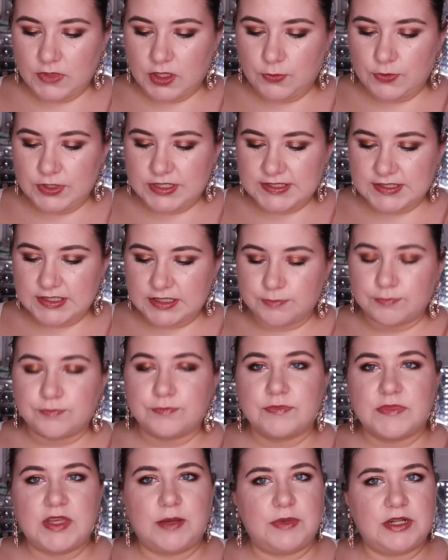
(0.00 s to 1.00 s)
We'll see.
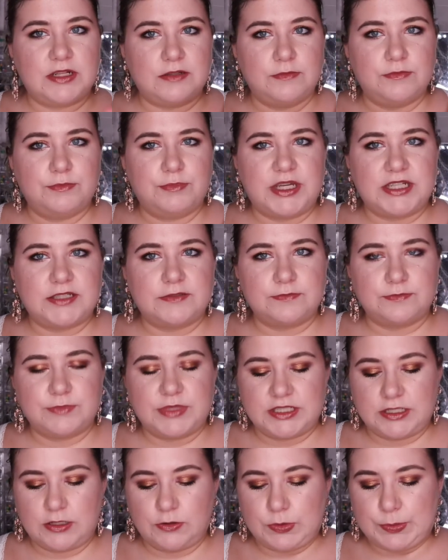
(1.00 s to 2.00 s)
But
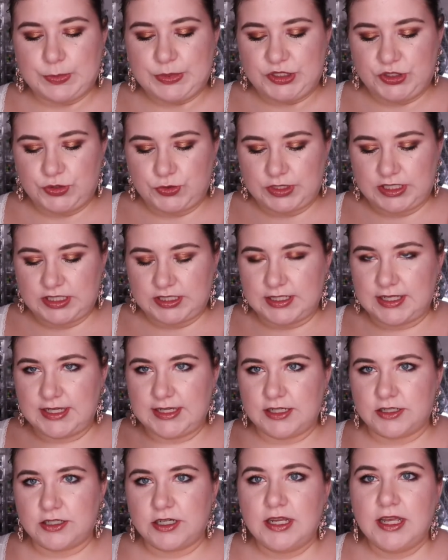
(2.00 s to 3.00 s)
I will be doing it
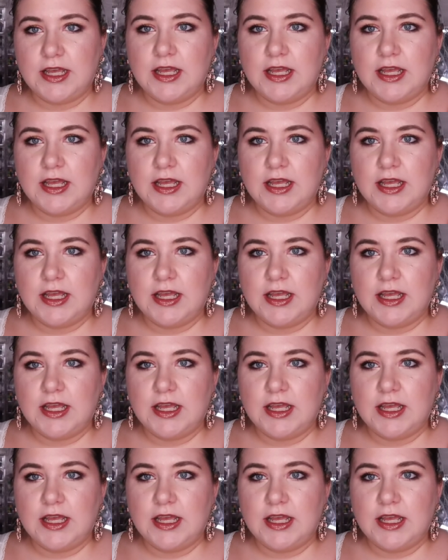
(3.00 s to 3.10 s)
later.